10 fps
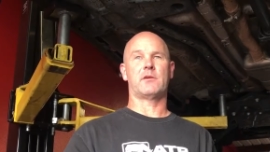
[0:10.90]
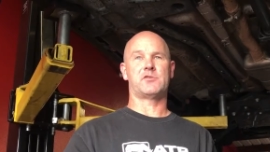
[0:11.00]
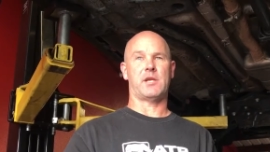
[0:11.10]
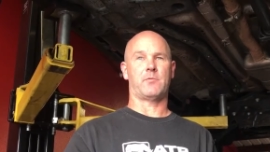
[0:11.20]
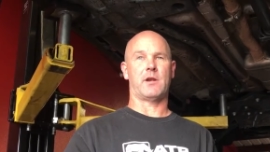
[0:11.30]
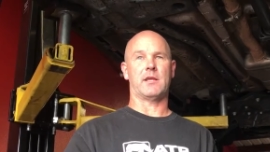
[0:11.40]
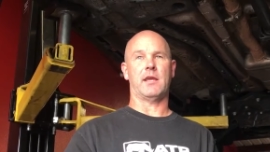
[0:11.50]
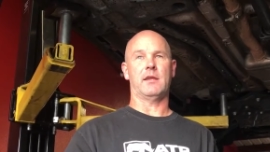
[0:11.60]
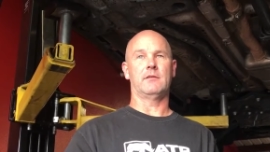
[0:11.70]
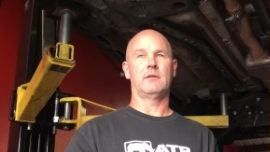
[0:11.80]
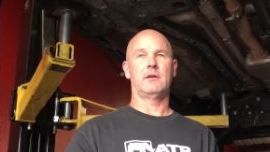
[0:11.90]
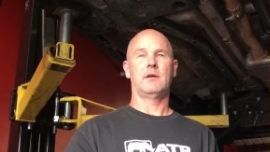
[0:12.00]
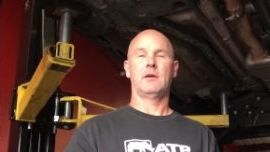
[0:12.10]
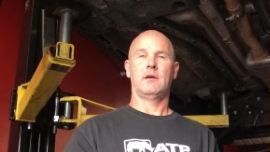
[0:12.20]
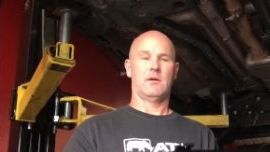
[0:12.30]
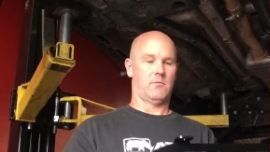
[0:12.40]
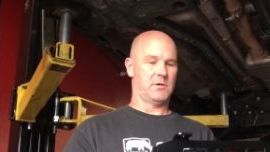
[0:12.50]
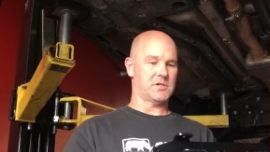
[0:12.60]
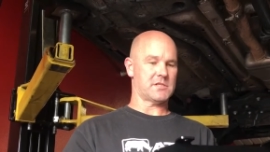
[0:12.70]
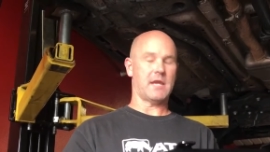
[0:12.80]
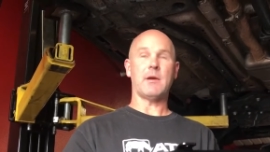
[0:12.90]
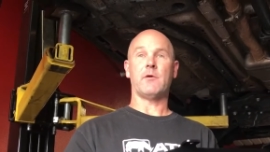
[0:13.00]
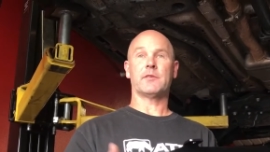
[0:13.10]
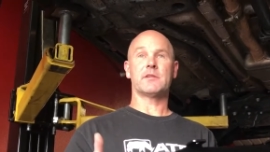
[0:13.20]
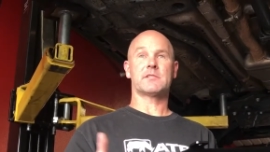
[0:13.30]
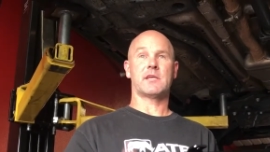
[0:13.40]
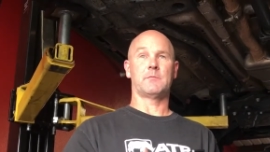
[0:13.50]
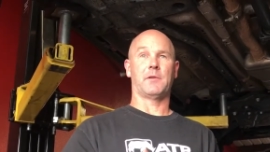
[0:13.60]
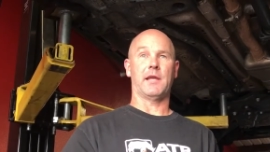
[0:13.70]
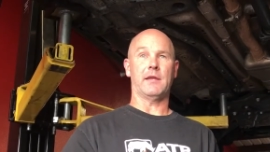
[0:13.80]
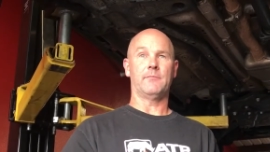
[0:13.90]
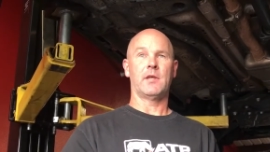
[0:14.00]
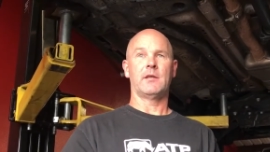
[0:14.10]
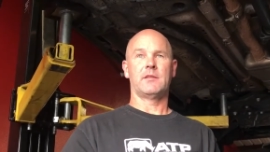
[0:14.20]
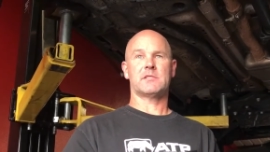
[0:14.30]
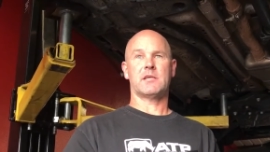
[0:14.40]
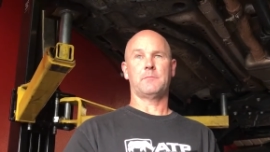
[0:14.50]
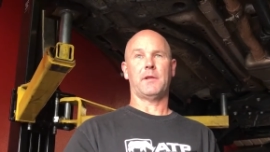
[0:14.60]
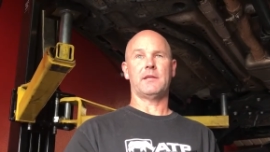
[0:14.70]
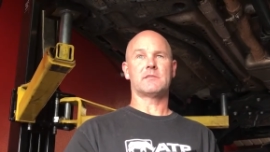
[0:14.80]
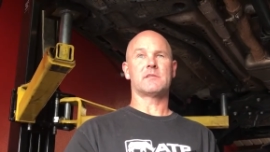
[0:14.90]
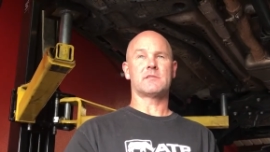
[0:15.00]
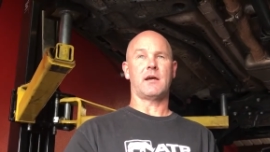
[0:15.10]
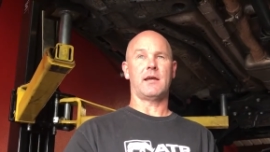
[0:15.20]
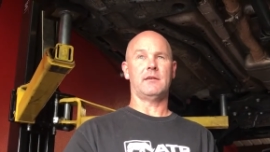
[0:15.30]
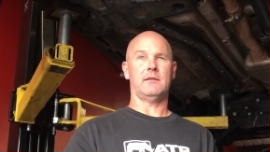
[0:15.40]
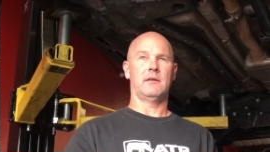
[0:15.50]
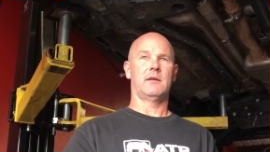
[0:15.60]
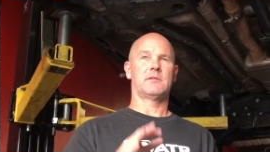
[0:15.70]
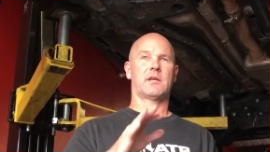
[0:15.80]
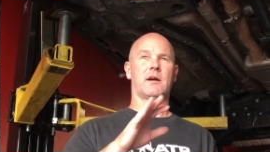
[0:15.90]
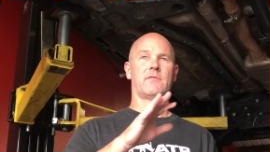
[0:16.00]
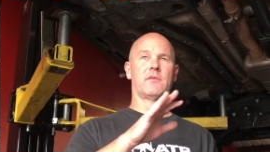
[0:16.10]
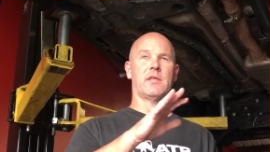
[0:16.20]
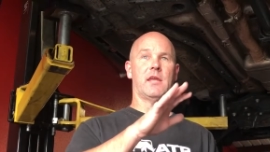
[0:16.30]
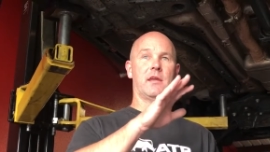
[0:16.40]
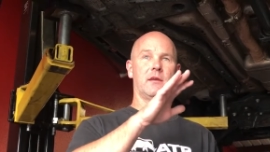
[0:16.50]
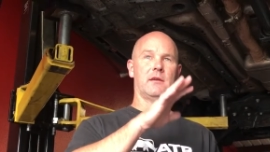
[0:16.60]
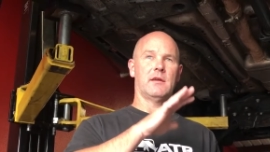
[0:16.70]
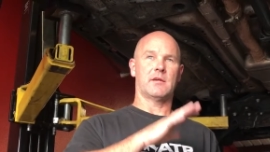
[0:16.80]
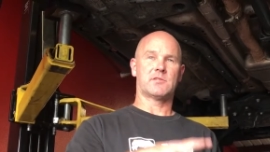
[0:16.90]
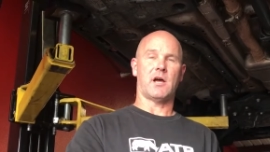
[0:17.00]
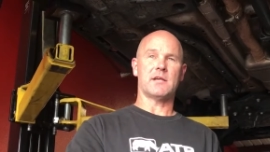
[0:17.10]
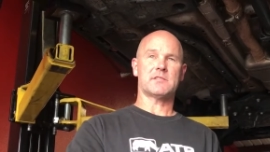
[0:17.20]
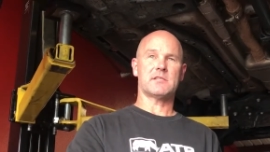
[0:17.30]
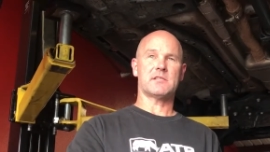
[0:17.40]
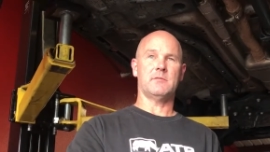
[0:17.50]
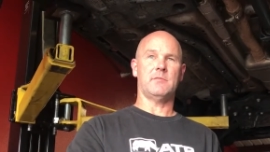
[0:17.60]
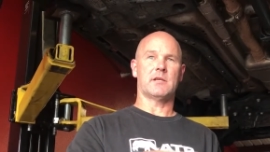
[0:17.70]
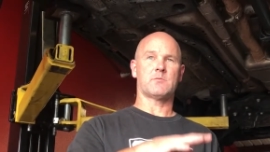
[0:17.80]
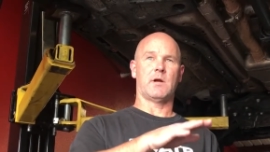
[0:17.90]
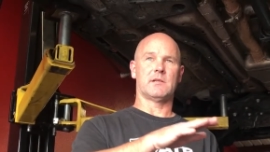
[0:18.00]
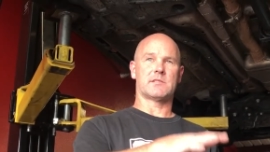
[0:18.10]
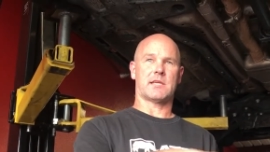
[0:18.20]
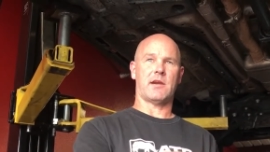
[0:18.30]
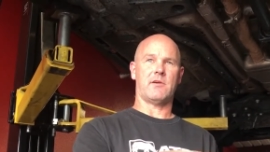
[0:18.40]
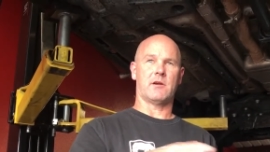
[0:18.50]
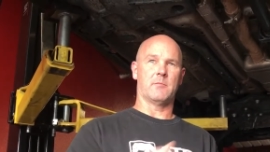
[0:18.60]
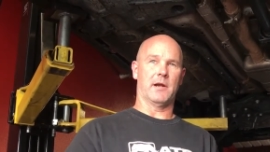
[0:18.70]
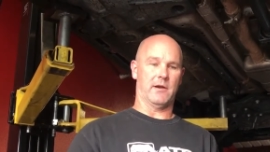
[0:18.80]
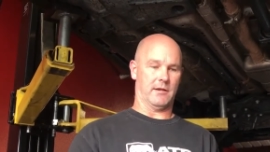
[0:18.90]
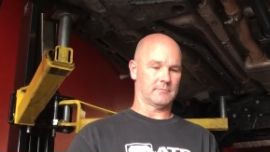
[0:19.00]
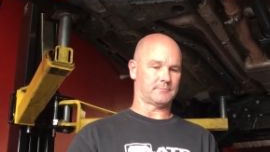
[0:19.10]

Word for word: for your Jeep Renegade. We just came out with this skid plate. This skid plate is designed to cover the exhaust system as well as the carrier bearing.